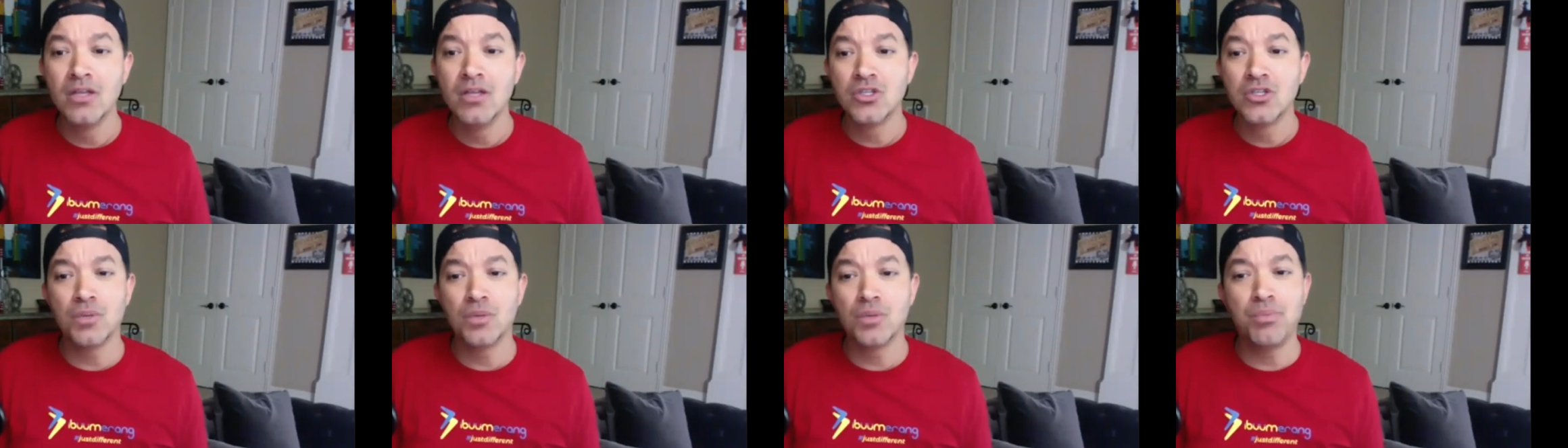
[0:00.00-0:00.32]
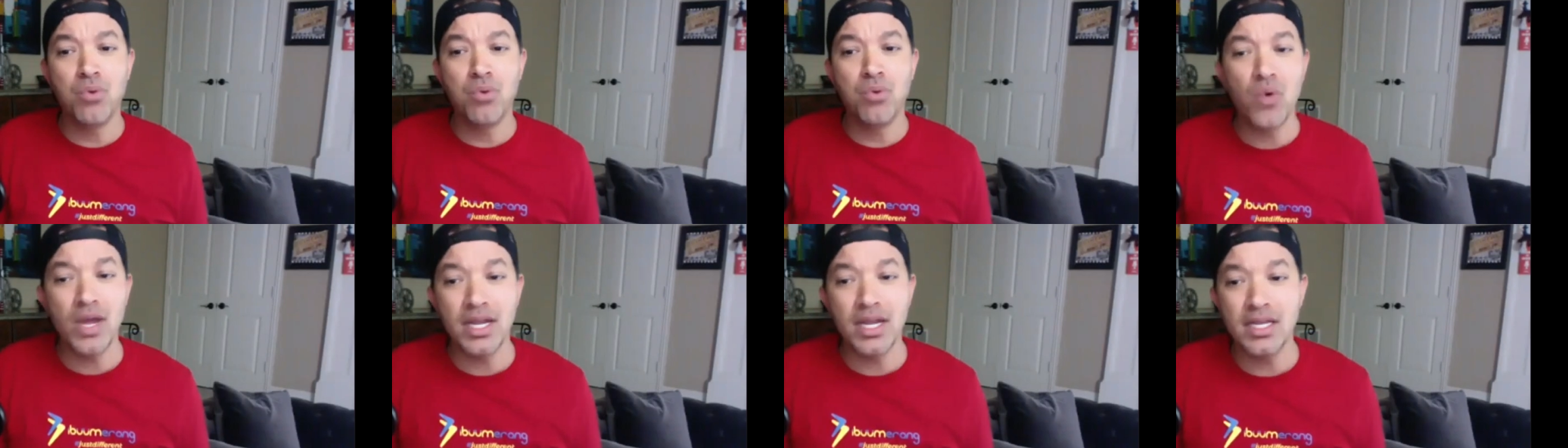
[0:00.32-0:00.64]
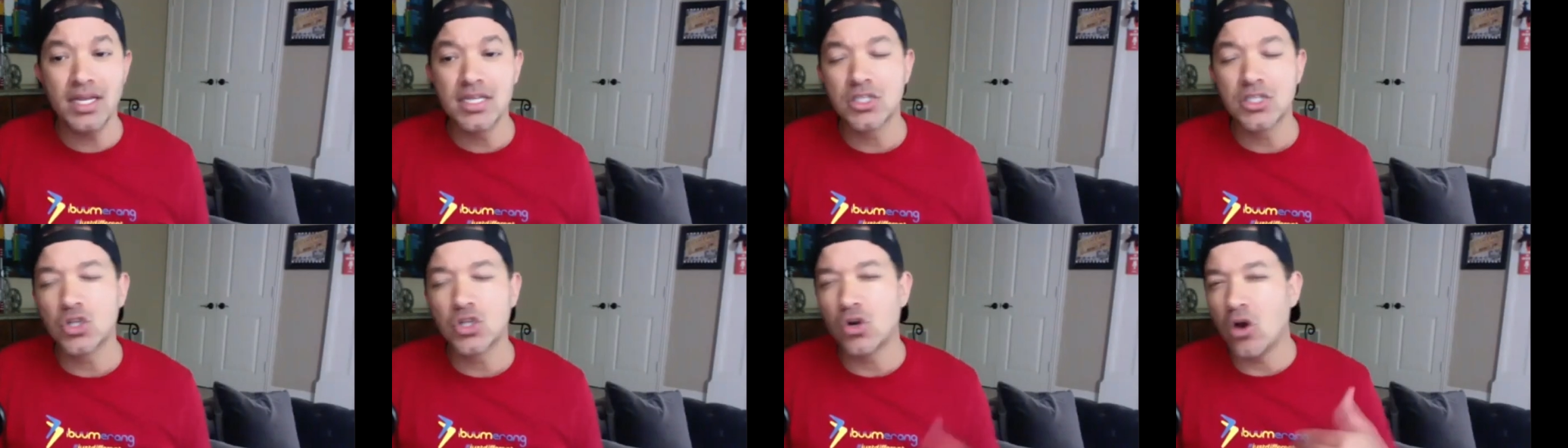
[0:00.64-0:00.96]
the point
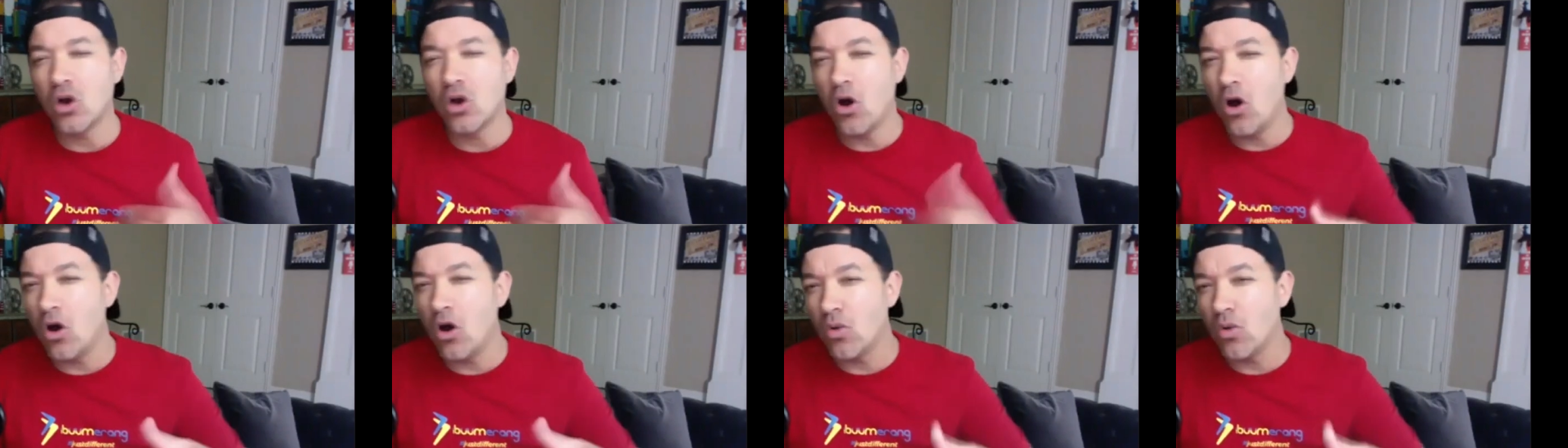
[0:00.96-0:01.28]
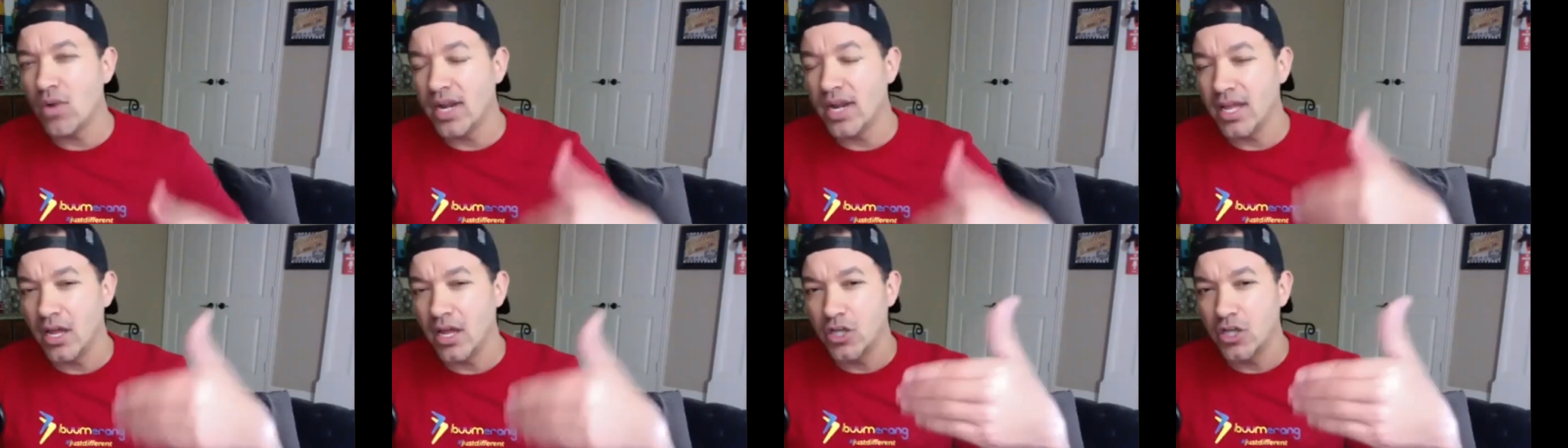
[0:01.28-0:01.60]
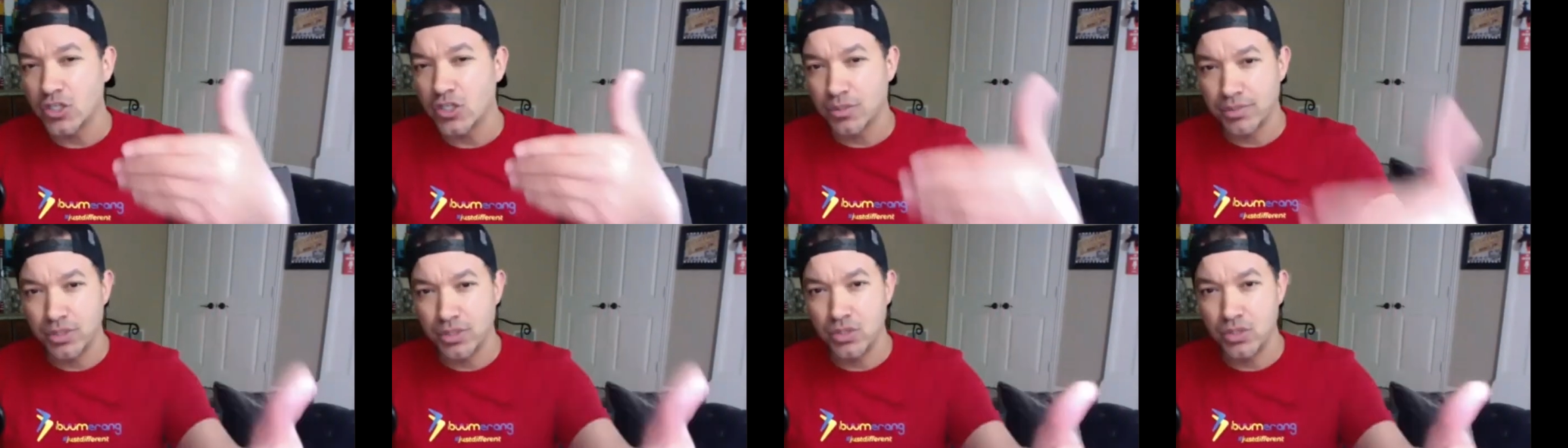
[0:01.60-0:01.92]
is they're already
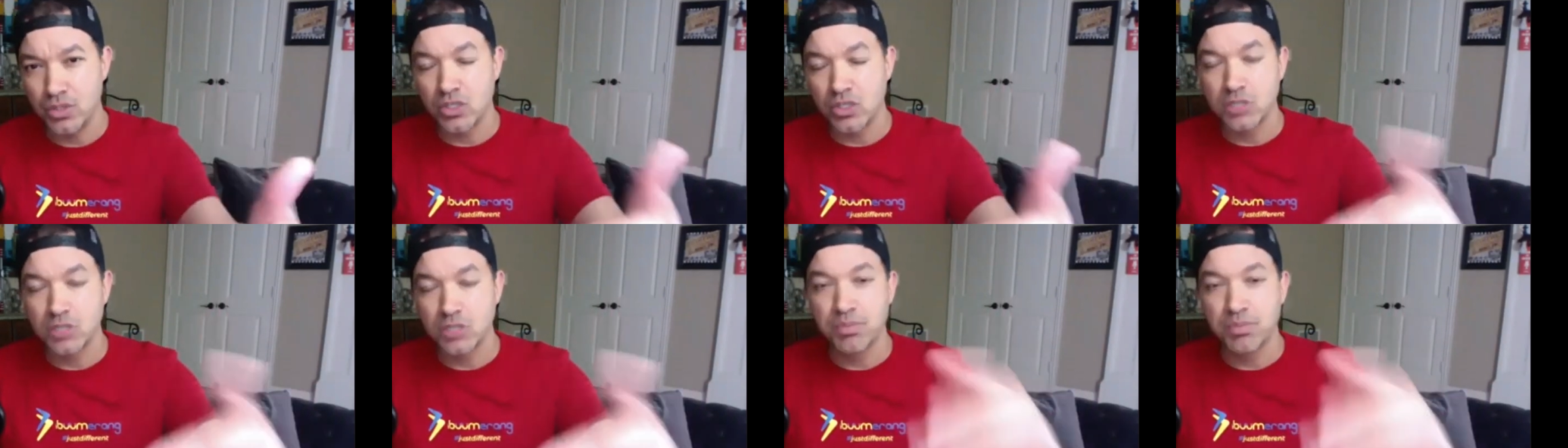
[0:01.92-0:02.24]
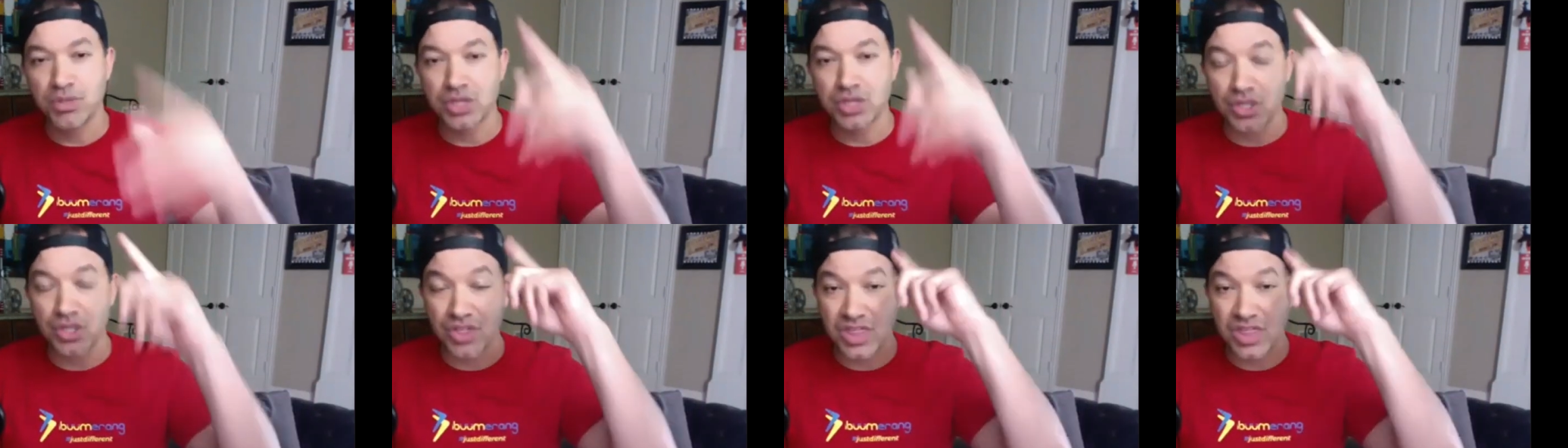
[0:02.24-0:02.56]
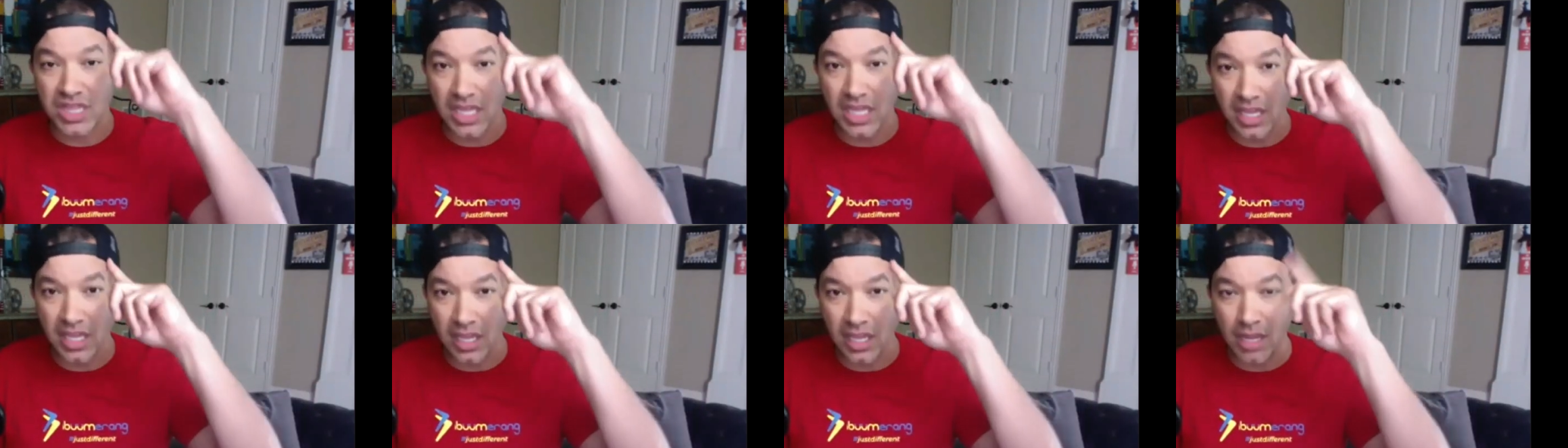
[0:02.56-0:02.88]
entrepreneurs, but they're
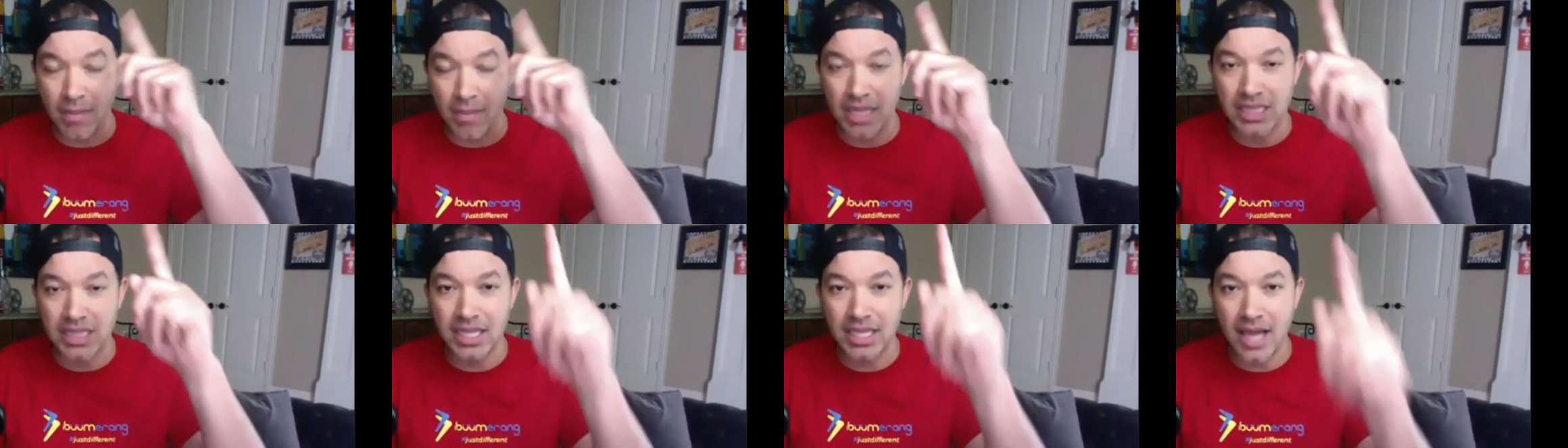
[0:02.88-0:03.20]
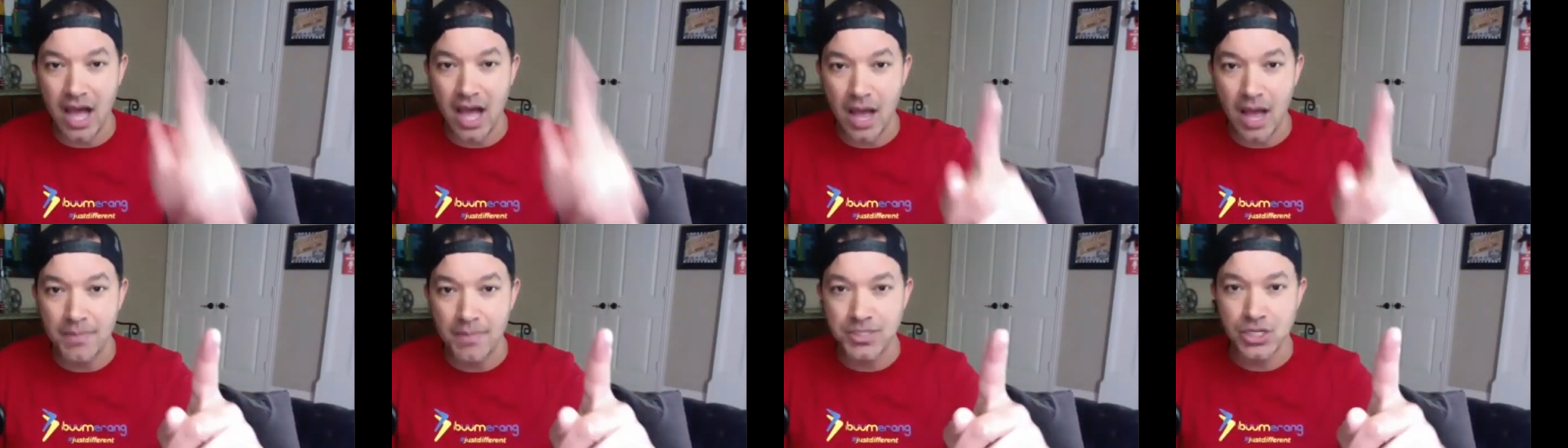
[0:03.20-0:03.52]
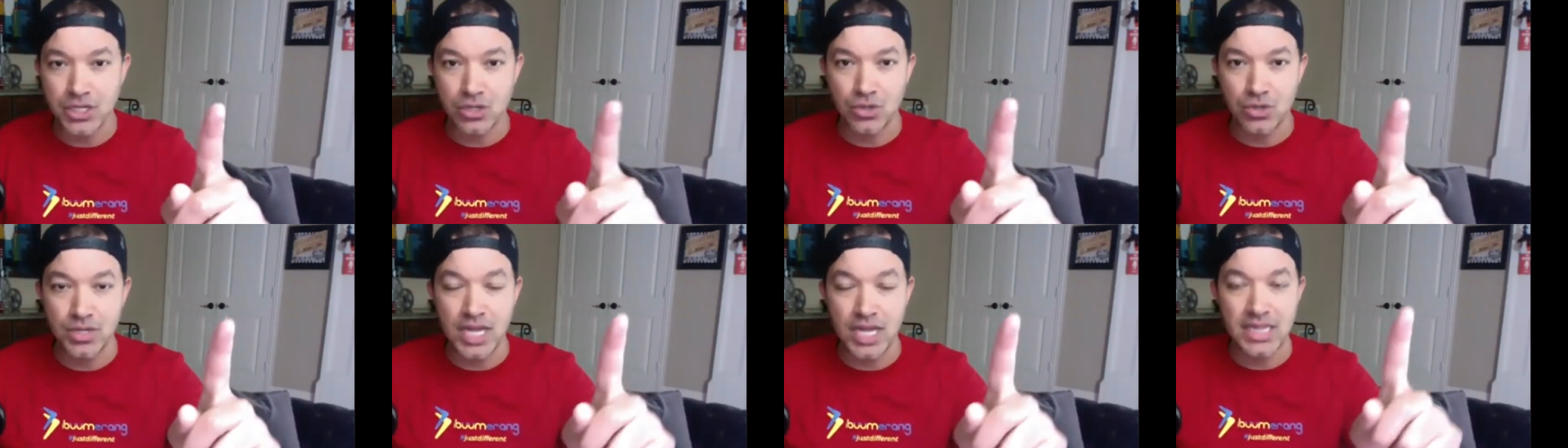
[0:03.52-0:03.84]
thinking about the
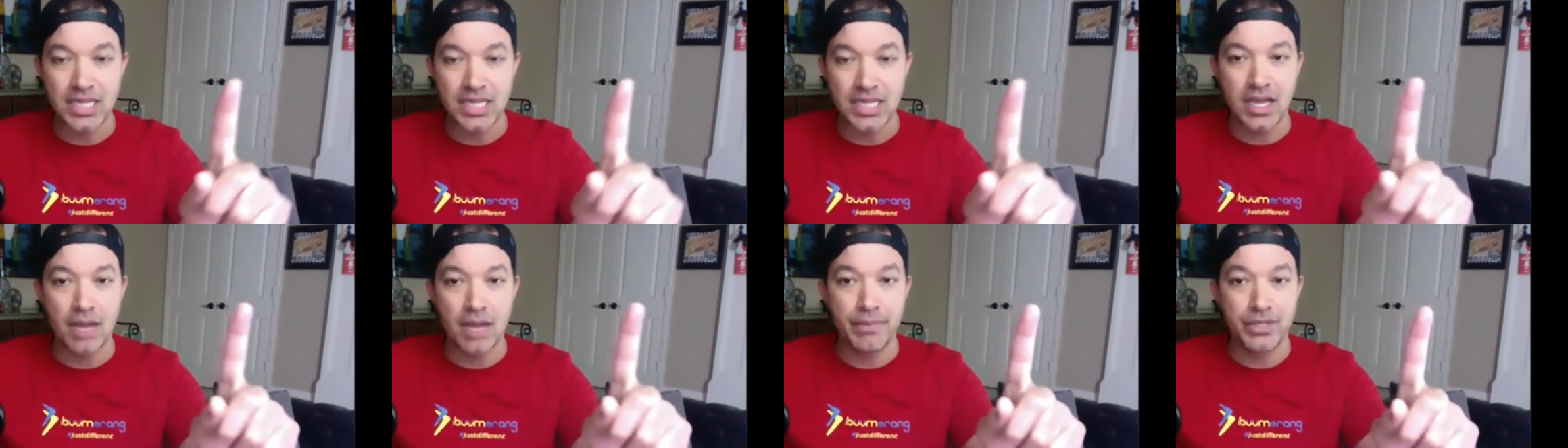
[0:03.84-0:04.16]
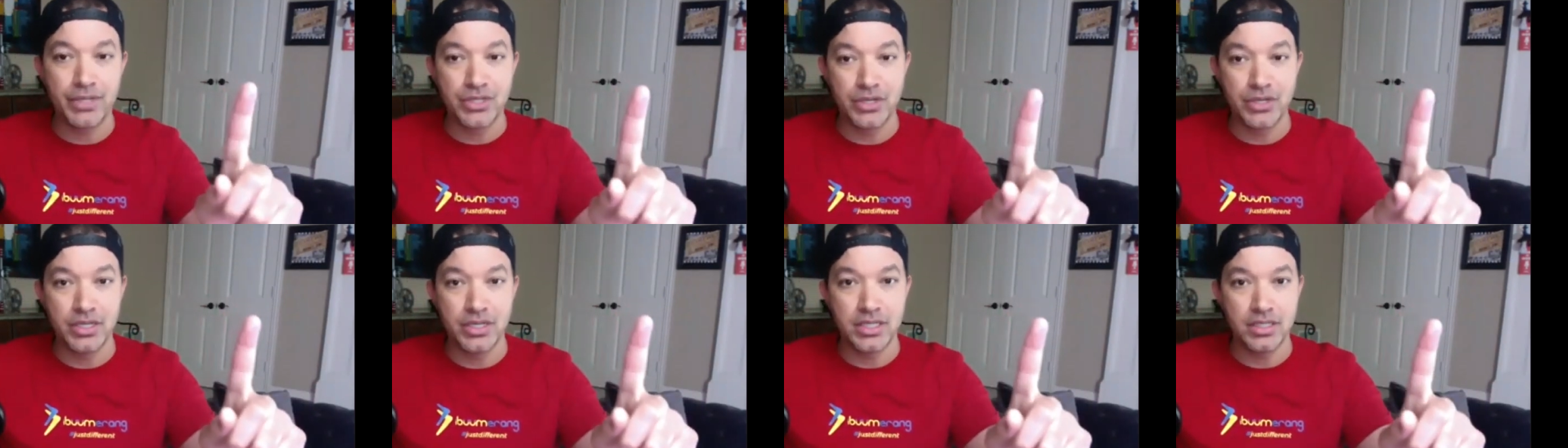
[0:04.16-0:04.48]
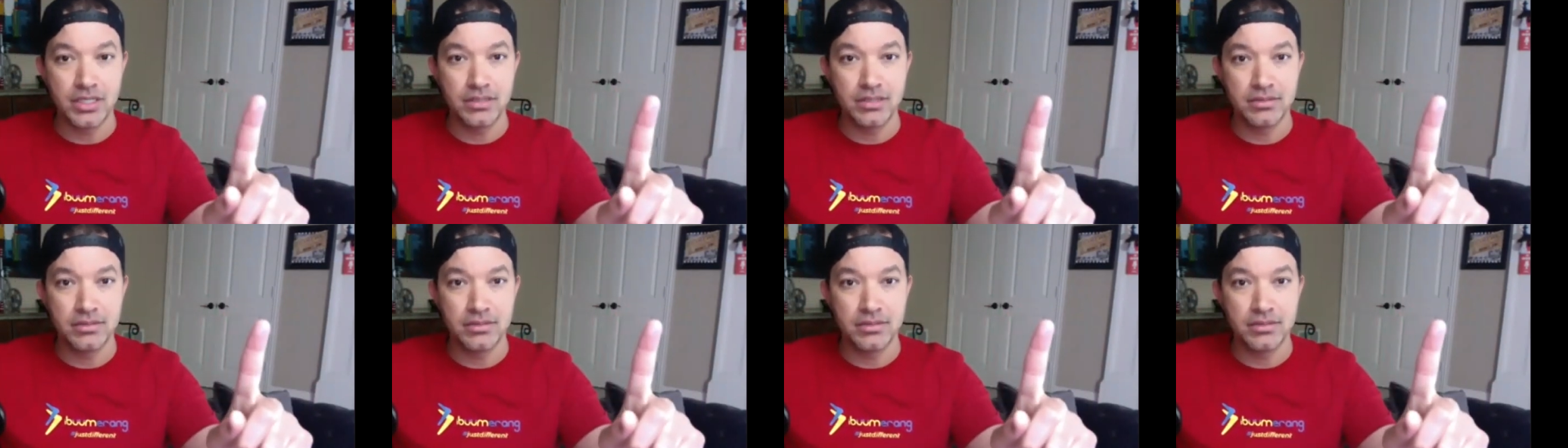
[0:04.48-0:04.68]
obstacle, not the opportunity.